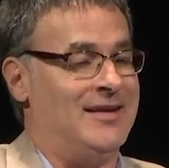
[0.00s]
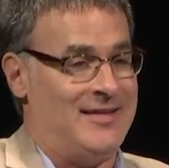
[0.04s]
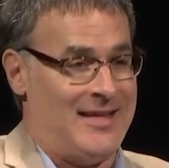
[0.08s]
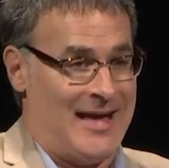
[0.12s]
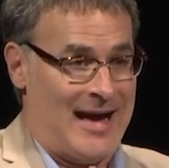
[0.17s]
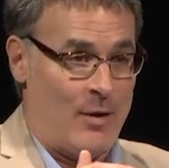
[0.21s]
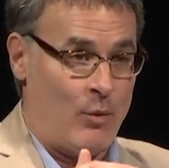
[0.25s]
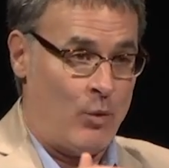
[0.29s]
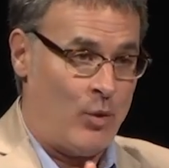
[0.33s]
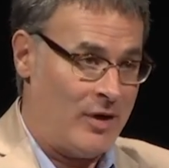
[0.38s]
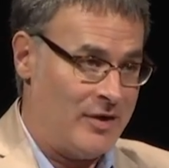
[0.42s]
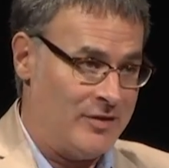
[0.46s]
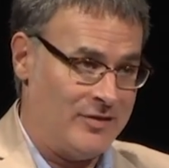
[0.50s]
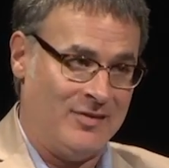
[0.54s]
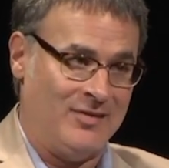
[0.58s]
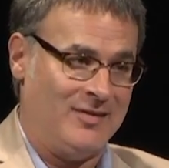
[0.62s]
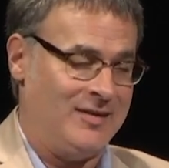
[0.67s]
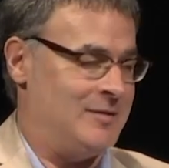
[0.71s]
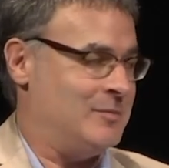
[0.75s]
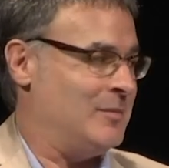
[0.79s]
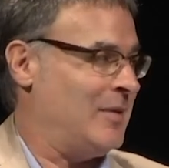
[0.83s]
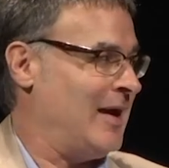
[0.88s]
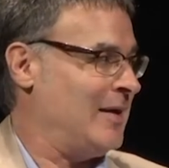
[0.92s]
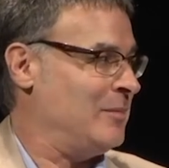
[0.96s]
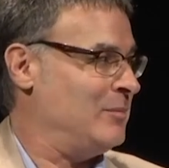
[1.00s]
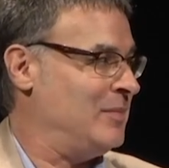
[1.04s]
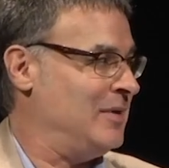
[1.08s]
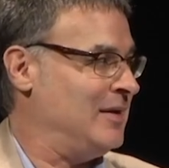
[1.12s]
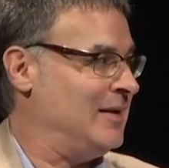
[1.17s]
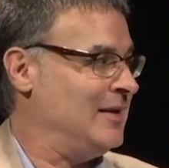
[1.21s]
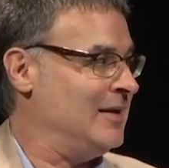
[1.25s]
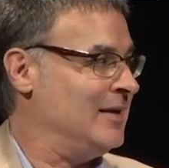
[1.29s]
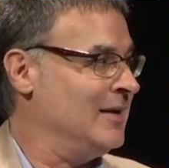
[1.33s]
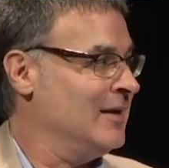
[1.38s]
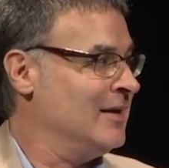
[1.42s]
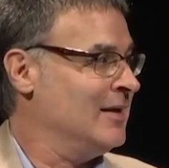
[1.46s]
That 1 C might
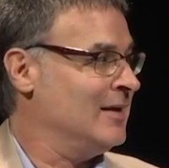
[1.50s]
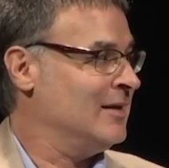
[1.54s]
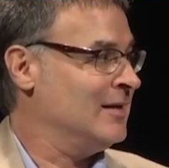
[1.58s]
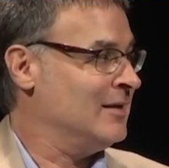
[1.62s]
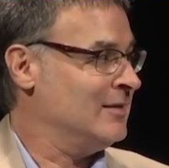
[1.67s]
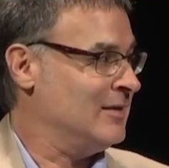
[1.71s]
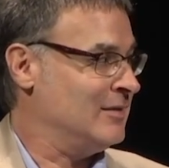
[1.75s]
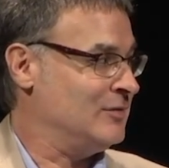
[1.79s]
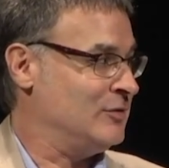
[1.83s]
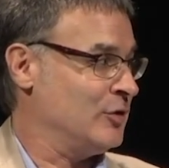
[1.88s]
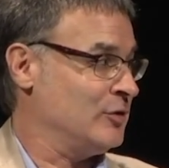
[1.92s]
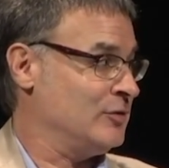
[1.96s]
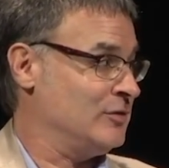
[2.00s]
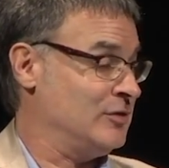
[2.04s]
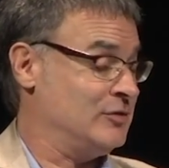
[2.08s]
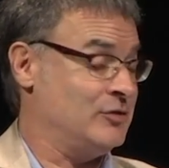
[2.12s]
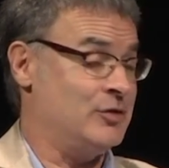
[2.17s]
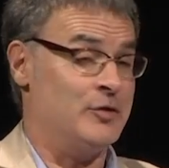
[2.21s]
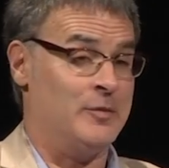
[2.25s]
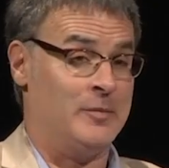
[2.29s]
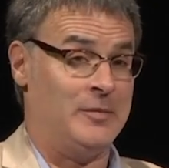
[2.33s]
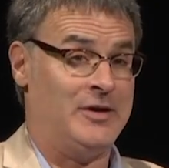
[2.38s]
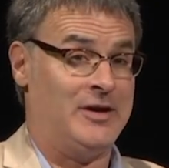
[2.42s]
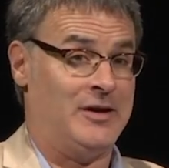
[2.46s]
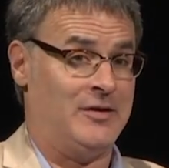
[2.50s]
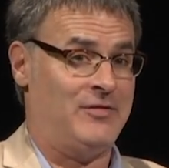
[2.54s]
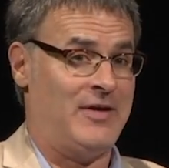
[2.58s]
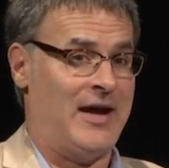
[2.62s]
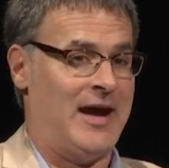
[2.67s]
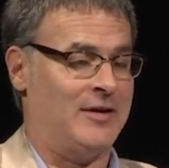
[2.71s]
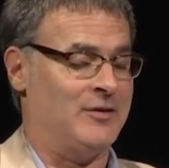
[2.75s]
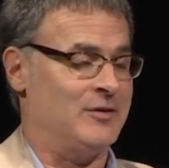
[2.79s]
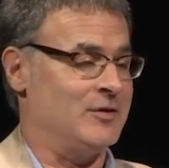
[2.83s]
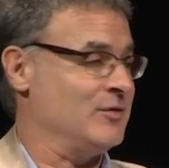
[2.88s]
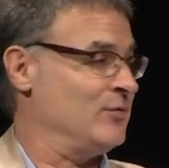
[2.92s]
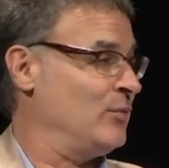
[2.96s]
be the determining
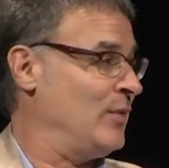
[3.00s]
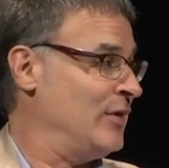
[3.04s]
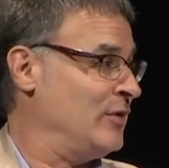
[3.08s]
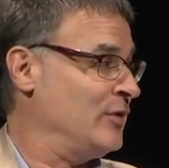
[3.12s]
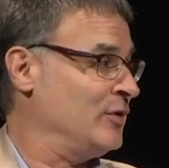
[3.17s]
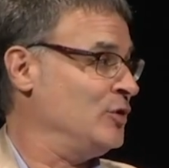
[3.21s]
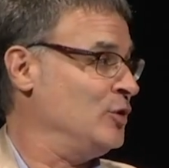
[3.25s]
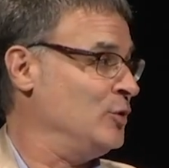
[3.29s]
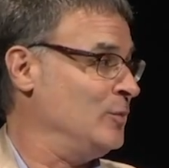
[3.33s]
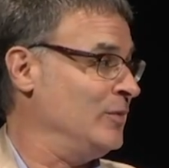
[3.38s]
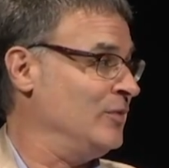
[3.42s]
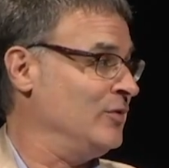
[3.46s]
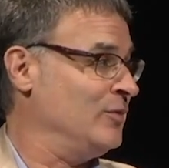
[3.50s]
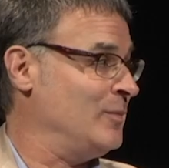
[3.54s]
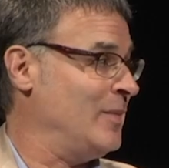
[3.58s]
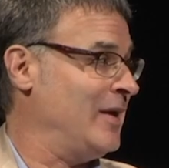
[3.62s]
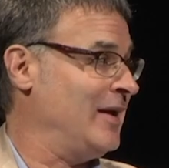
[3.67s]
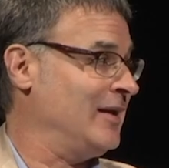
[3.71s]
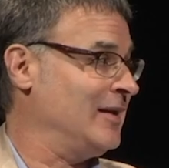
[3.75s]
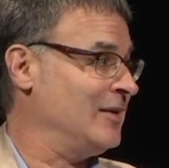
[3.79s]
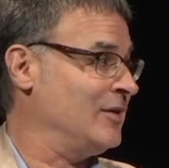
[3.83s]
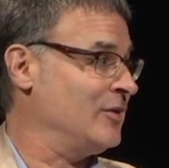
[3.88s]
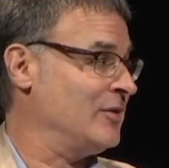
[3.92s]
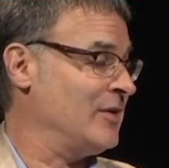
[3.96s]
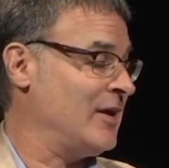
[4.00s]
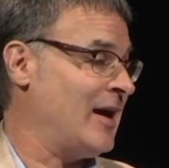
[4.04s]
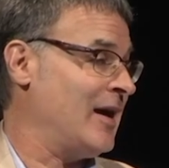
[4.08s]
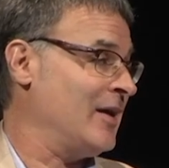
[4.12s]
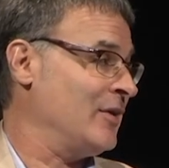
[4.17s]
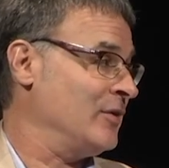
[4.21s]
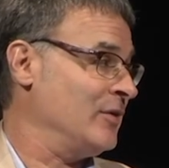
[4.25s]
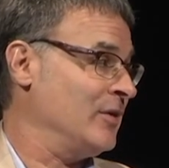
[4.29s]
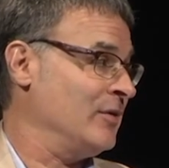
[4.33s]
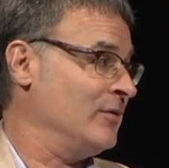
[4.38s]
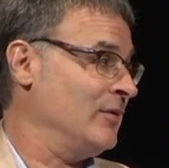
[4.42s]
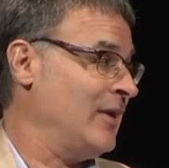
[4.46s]
factor of whether humans make it or not,
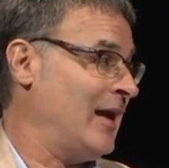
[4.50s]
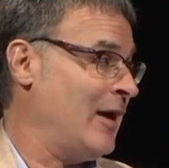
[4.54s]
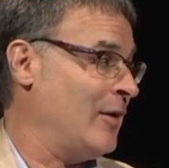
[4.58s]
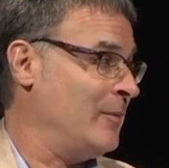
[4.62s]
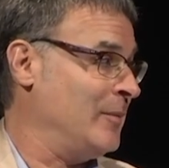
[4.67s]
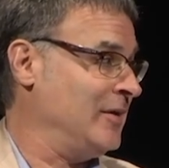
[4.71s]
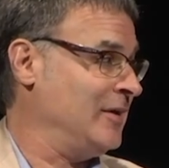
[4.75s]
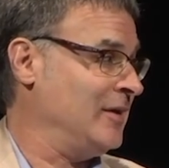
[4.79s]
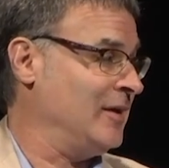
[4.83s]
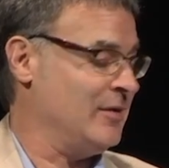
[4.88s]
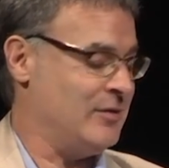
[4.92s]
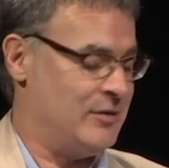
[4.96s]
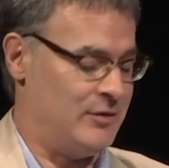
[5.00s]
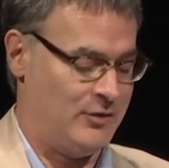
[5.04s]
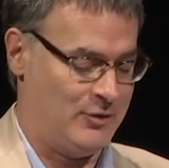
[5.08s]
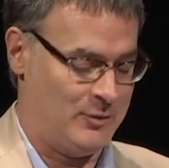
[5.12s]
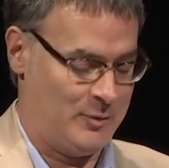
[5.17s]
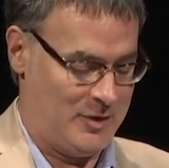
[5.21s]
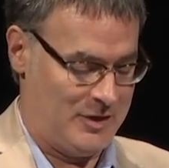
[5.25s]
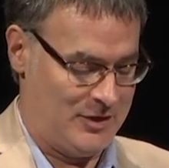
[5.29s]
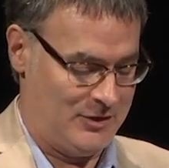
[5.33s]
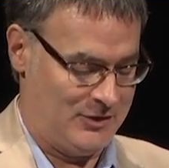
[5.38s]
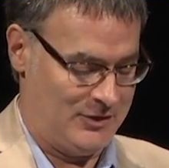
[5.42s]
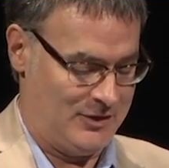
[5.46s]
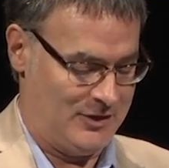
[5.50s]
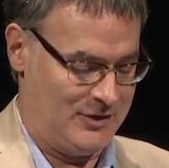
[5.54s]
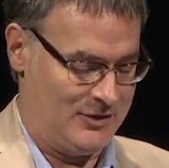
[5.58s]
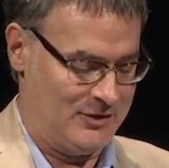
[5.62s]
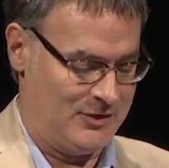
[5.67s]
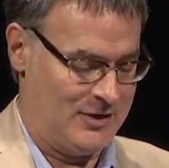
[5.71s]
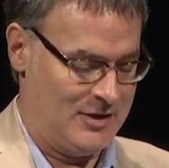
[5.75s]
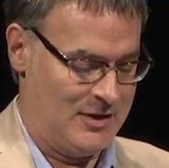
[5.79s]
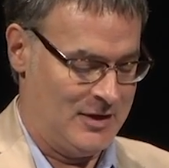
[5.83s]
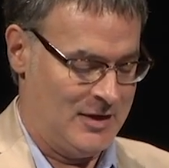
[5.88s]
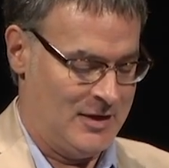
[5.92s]
or how many other species.